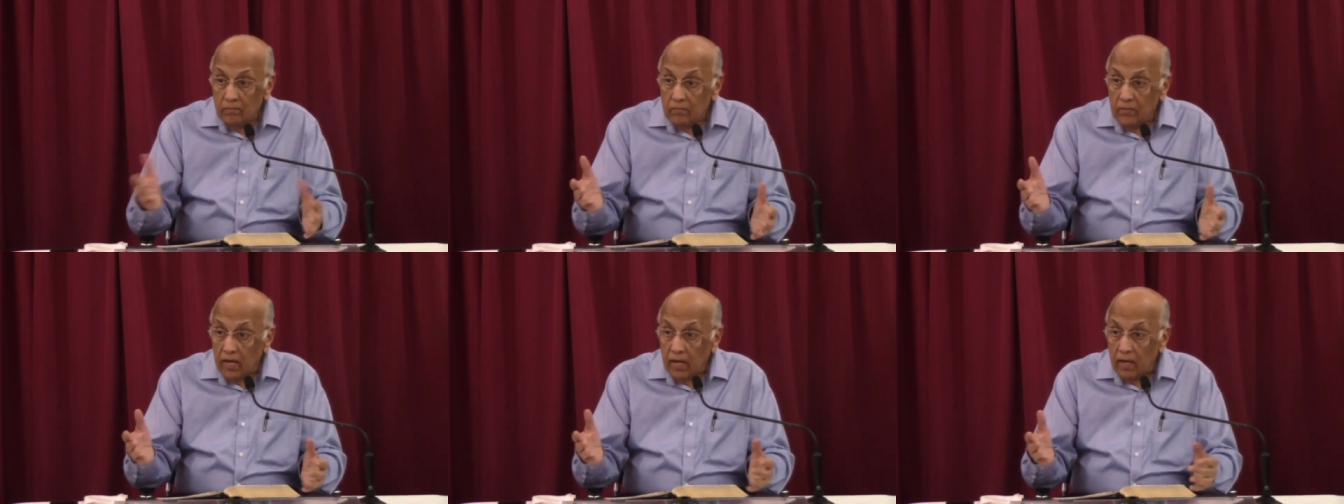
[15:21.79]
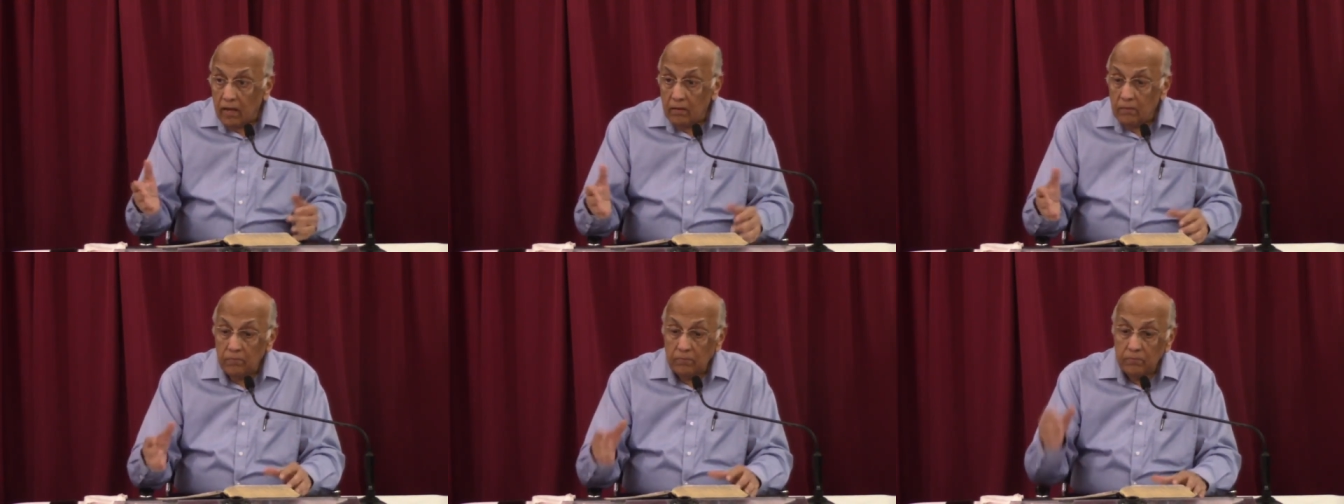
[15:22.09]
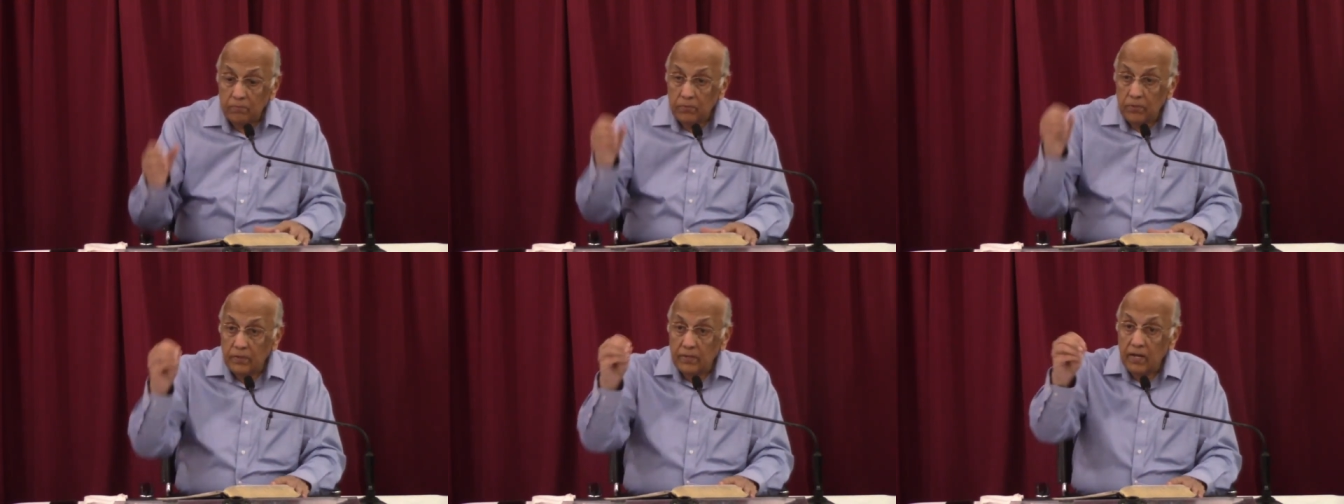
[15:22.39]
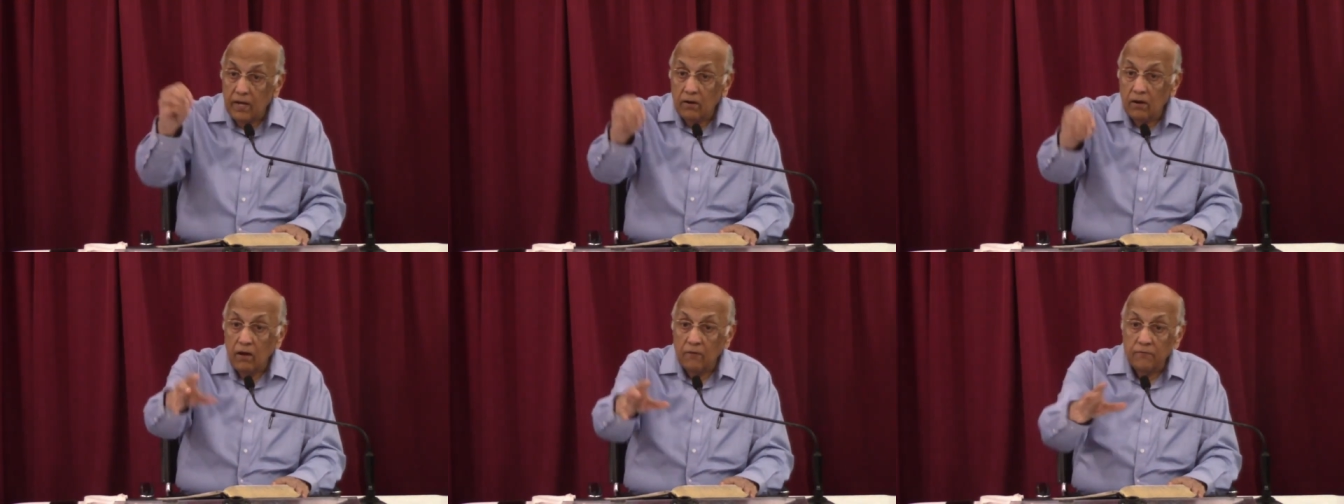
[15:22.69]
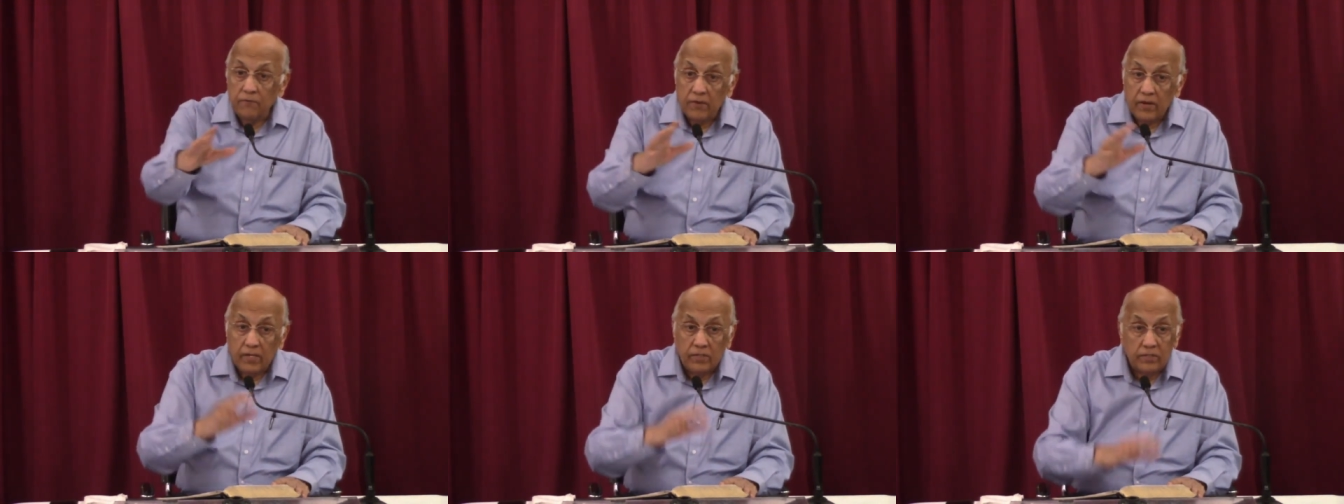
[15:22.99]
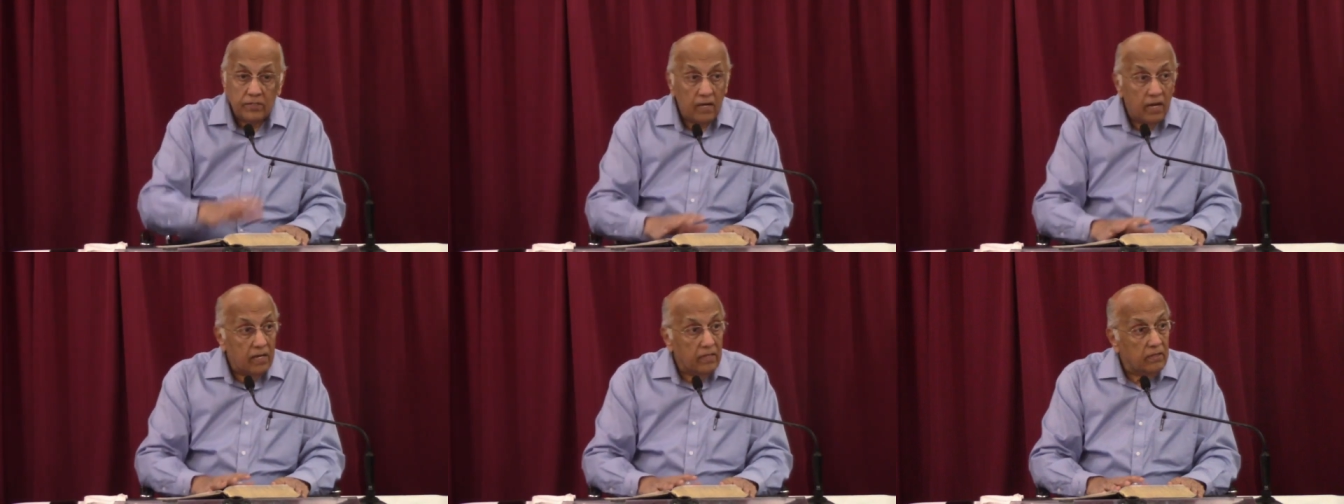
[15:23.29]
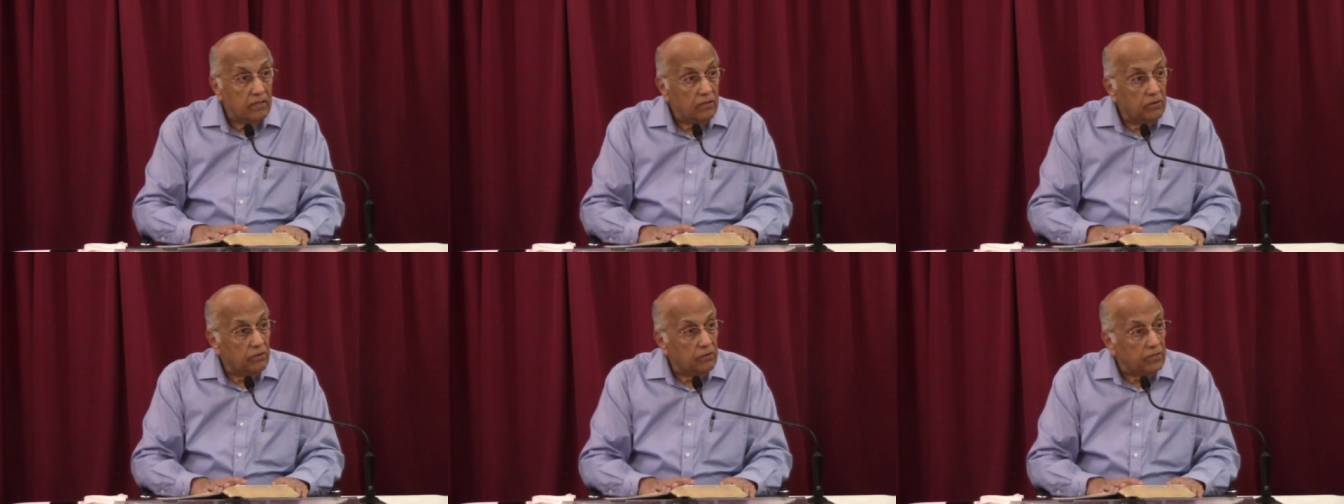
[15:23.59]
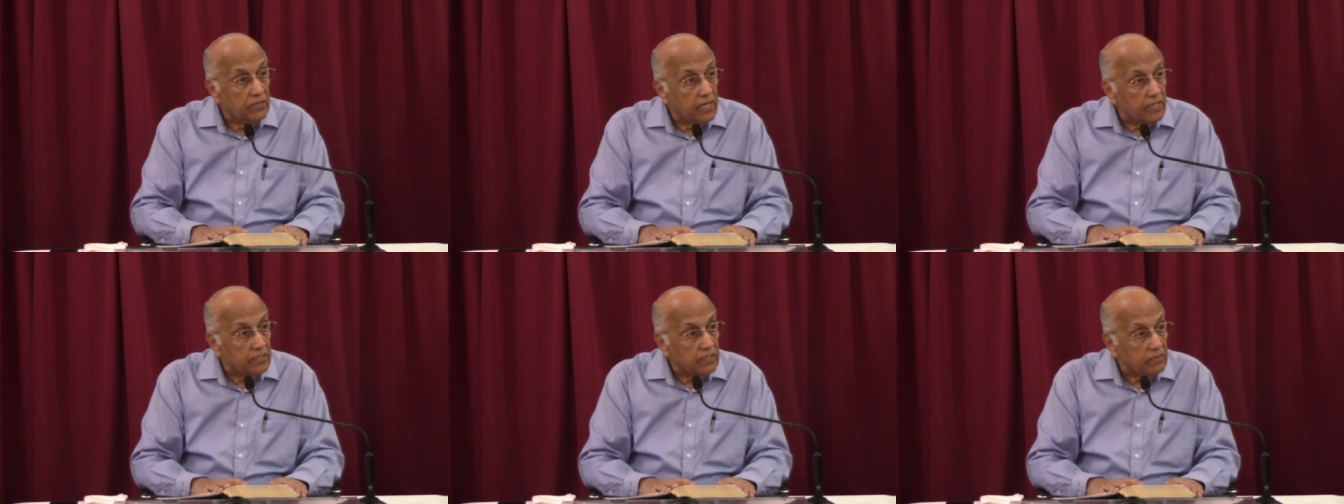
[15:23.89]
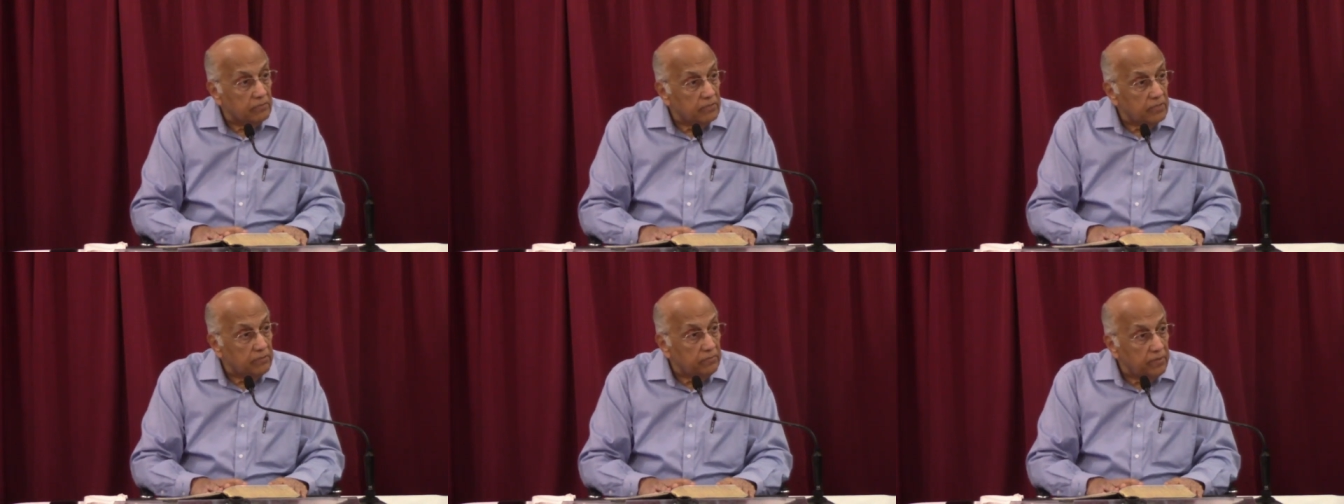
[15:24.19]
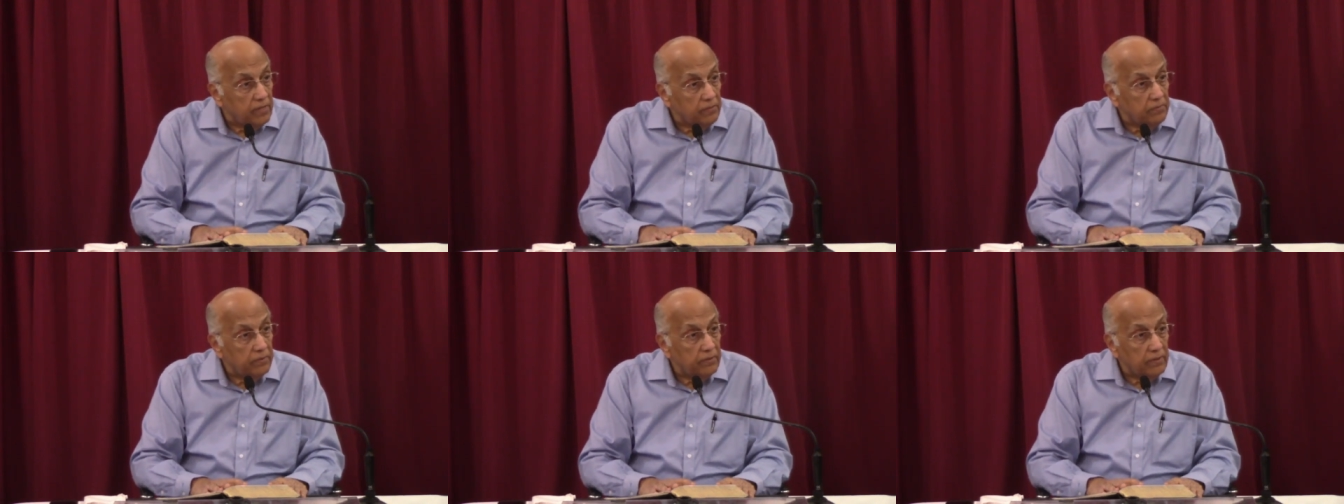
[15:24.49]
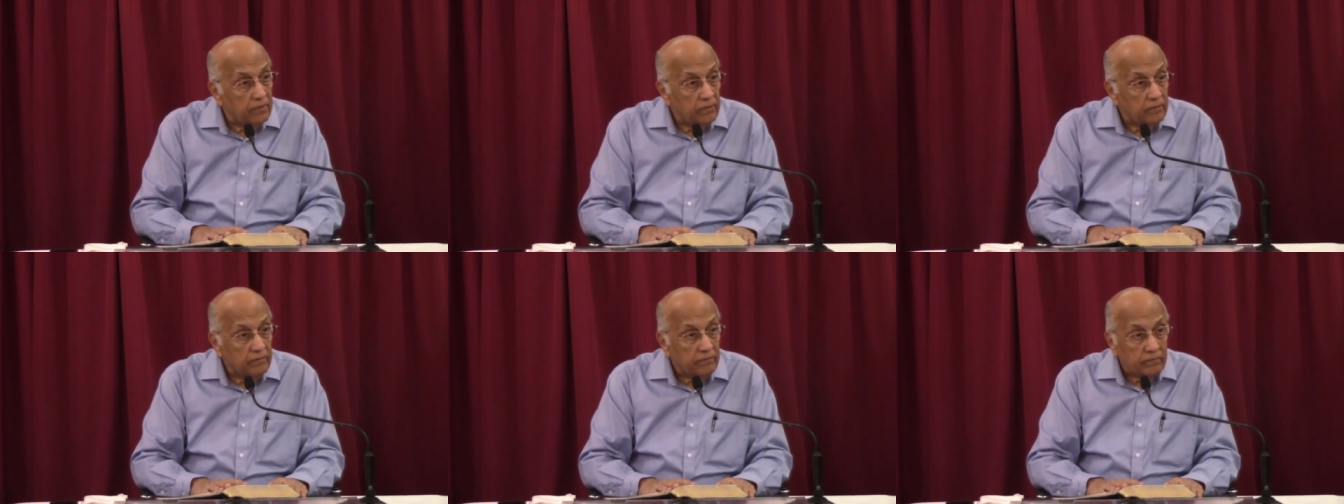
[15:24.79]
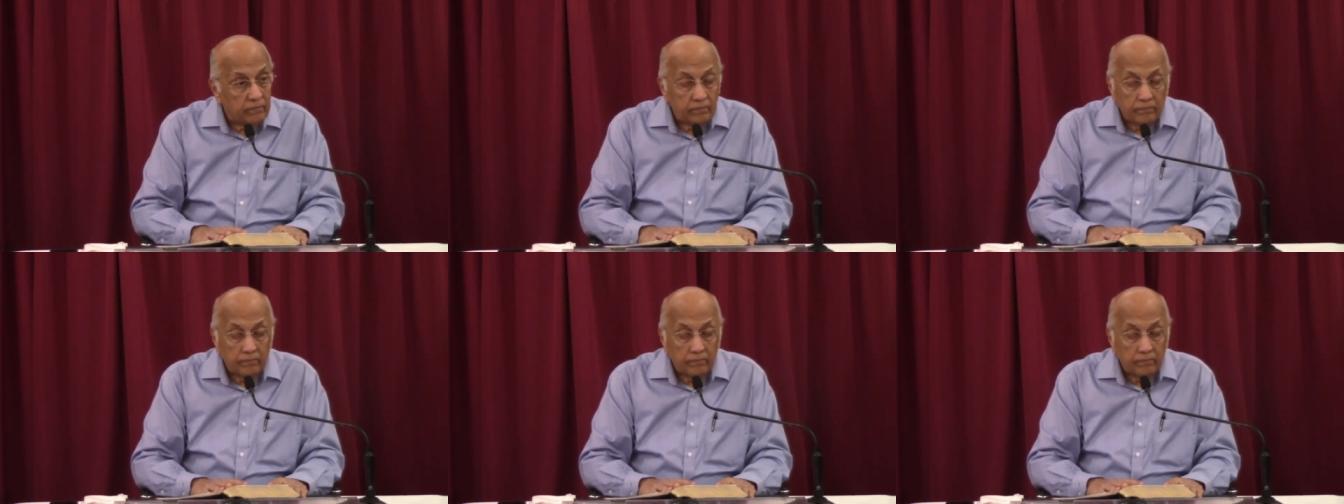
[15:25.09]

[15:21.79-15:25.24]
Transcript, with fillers: they put their offerings like the Old Testament people.